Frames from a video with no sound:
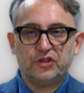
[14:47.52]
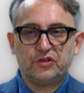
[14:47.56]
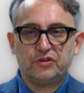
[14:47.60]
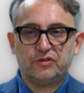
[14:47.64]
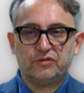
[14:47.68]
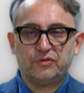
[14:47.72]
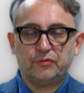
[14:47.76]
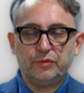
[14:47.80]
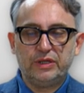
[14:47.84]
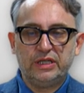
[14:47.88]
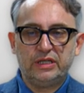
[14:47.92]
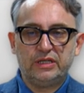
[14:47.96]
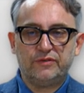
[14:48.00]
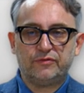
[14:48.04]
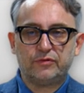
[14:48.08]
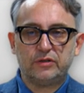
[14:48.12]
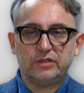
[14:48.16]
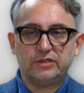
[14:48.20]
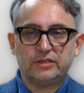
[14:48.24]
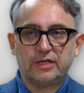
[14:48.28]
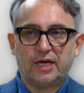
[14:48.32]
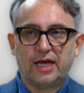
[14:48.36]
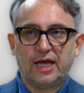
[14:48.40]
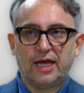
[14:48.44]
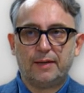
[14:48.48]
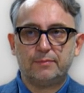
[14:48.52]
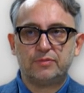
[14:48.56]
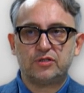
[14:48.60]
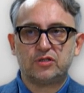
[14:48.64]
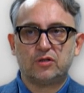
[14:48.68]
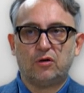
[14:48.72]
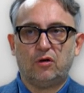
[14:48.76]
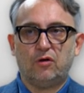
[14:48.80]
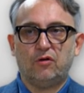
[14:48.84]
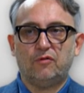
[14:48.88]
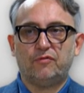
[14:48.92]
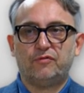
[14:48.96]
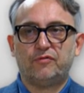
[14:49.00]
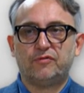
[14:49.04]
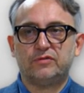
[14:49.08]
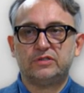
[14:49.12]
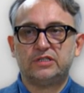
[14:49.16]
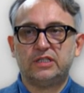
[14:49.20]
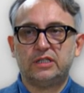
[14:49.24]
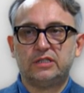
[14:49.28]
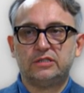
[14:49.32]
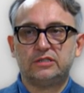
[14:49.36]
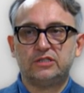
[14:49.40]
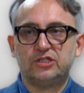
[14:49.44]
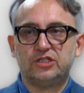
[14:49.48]
three different types of
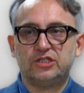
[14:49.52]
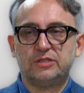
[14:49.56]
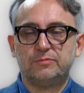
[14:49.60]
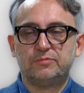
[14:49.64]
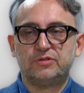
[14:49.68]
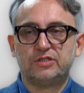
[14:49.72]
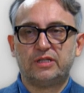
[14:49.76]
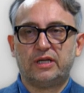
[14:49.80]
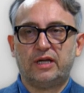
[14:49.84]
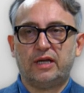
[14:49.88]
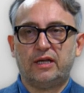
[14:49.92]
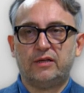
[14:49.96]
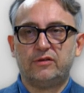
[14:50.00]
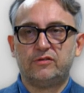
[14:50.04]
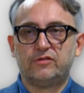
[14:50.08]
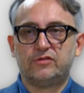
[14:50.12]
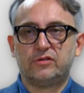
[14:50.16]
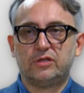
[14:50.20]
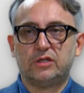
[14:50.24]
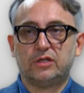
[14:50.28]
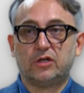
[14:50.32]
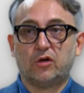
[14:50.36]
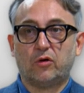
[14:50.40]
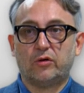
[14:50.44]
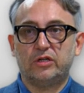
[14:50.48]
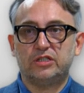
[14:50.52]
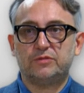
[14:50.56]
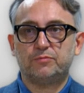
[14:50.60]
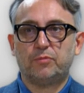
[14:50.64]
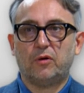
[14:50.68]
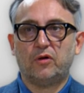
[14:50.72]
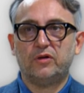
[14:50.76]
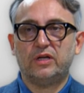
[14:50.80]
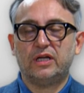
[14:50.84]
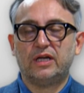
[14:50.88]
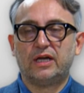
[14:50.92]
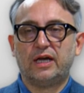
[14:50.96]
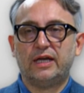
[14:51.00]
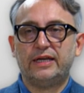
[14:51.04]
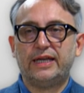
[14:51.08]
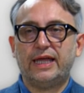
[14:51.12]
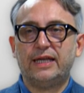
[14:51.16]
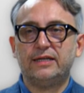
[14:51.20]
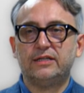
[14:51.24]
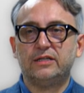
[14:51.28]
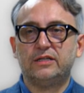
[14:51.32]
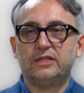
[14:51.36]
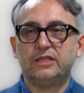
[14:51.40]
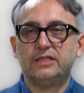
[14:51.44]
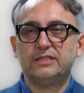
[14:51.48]
citizenships and uh, corresponding
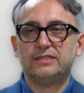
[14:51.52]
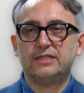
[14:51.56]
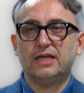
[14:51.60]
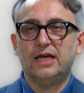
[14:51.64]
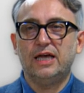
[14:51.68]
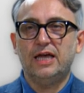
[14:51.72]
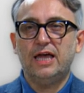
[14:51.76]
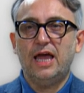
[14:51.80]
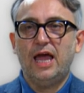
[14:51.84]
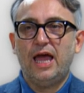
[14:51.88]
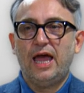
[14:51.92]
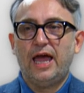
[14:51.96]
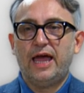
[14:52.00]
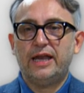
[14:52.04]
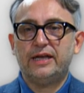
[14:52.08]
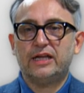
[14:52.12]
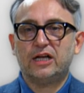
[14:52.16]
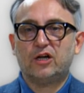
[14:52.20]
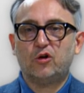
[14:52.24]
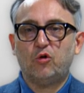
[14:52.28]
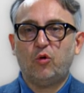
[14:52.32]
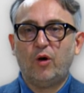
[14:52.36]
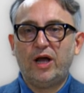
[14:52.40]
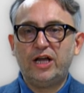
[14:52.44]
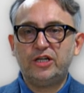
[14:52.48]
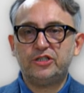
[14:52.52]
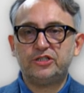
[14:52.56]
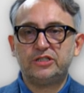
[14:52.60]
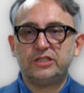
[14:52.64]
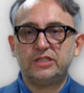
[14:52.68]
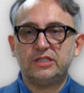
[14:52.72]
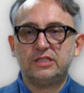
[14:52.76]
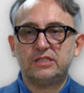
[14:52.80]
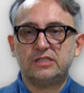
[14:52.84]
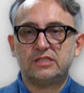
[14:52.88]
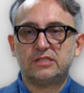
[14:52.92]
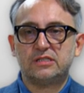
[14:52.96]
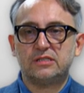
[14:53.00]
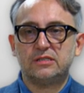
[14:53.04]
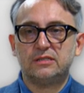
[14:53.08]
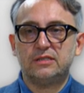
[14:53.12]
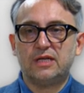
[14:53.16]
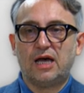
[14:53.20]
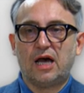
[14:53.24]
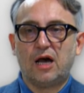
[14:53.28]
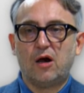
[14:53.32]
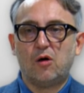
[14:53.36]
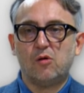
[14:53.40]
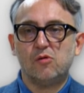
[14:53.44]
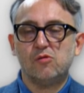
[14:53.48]
identities. And the question is
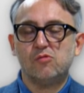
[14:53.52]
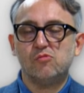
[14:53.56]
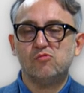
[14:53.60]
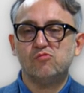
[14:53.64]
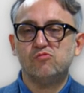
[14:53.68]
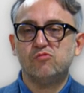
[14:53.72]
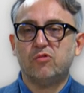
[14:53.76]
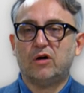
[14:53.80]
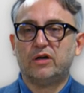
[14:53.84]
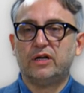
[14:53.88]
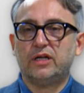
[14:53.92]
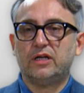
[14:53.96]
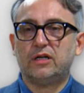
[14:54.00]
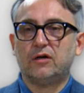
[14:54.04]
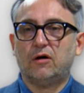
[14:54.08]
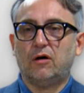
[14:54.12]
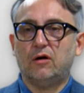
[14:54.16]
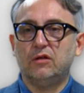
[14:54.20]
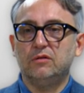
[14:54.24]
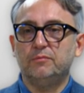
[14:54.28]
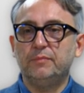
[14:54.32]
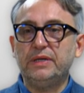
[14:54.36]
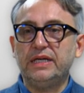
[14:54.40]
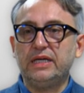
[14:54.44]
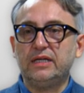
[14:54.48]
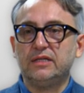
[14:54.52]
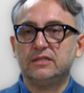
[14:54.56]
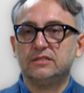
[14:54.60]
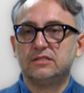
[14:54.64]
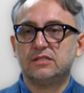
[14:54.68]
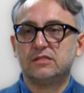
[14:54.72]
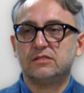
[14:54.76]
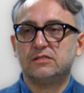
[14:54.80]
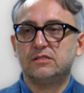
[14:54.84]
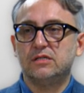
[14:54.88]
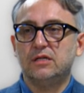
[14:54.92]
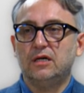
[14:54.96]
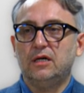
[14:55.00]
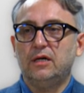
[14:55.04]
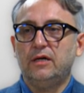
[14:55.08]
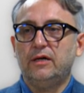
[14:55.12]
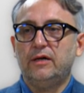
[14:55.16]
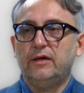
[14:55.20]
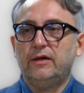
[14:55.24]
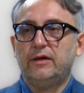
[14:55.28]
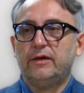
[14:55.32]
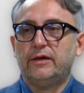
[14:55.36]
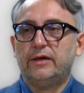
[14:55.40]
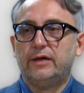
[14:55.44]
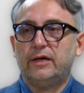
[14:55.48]
now what it all means.
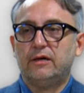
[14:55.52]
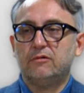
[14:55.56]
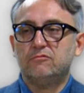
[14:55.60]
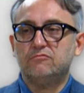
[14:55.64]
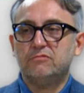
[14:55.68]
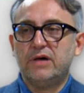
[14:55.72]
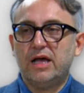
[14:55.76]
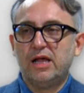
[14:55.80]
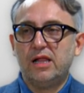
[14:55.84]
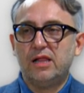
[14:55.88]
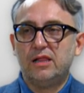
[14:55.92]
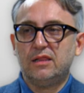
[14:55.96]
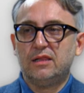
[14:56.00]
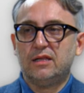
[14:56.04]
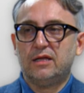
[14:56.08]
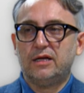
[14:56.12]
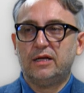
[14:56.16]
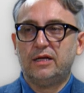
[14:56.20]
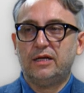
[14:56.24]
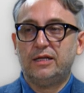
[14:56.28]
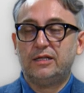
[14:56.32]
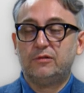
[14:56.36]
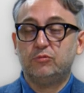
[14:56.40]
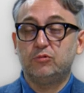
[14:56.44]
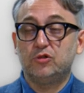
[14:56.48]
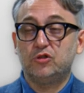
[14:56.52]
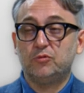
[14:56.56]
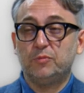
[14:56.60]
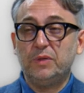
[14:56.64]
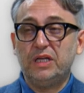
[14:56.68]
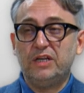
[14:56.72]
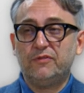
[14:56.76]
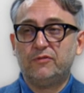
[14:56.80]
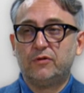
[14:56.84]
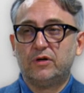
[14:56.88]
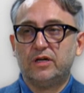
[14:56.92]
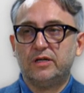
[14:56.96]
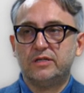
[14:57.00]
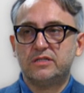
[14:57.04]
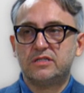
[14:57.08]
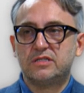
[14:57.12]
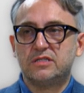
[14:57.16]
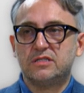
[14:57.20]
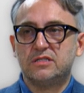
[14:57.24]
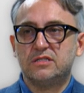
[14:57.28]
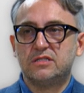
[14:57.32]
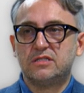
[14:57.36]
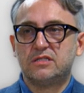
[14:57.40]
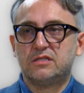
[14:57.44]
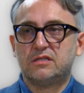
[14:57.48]
Uh, well, it would mean, for
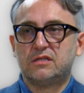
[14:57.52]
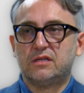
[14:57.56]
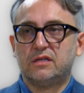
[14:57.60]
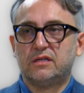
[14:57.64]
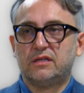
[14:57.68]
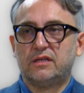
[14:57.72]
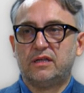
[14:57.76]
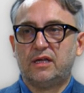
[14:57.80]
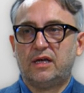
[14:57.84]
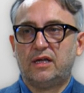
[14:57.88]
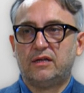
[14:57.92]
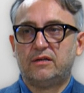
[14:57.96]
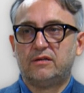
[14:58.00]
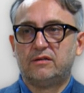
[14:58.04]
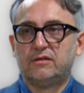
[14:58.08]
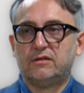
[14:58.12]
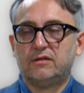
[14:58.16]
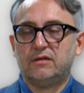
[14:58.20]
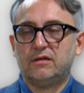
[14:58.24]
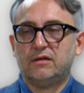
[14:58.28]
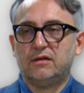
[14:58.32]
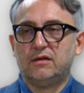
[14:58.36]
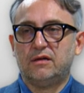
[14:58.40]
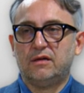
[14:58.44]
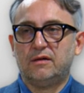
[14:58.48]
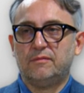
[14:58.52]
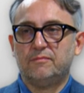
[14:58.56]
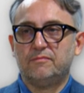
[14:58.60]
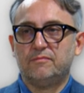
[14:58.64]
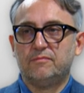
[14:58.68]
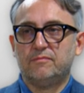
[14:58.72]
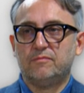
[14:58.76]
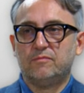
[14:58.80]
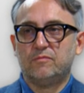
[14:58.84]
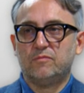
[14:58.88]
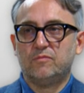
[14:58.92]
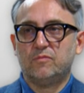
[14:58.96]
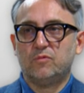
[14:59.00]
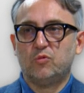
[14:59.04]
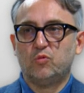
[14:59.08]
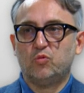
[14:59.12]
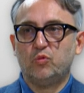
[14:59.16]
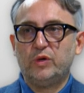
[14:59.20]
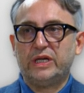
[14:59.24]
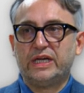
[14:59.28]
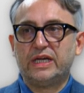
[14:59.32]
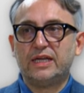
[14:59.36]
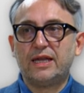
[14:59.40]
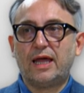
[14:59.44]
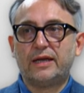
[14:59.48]
instance, that um,
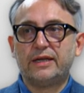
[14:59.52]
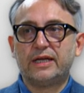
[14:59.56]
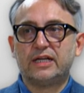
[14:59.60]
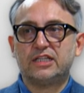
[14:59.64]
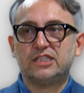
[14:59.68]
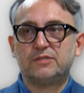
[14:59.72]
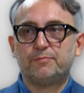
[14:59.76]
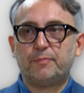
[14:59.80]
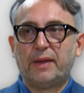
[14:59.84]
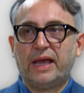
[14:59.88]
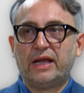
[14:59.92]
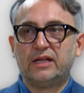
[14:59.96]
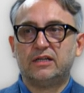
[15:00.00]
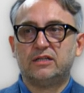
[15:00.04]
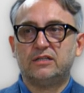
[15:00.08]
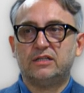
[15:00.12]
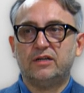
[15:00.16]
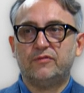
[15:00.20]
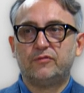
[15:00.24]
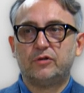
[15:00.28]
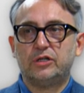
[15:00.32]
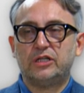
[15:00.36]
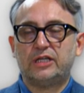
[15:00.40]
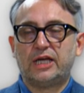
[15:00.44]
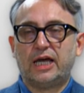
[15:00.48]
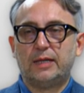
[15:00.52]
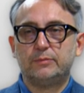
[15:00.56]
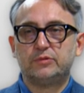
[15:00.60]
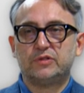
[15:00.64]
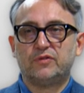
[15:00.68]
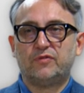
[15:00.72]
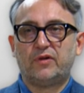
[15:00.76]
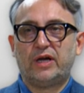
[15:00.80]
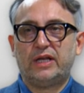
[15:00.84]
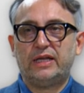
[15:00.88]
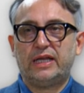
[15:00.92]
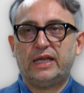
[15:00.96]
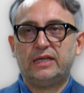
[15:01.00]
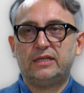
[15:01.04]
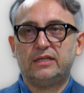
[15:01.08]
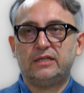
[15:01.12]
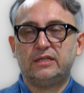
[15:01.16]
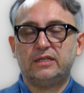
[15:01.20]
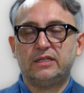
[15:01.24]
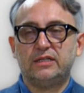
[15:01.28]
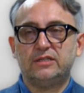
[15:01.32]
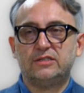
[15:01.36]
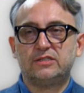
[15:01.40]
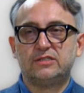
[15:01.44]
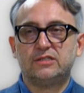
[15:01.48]
we cannot expect different types of
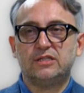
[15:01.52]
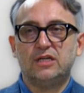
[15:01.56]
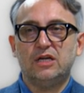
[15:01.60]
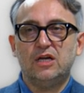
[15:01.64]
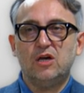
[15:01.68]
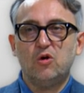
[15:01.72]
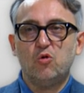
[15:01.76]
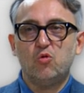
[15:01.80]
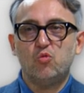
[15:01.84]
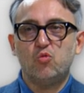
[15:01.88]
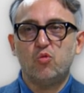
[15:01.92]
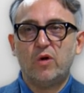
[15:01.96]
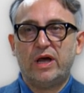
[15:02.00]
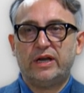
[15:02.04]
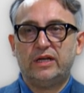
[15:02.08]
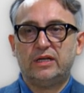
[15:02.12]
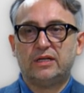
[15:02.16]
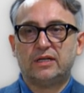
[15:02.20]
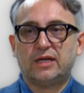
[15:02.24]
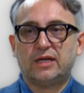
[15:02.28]
identities when it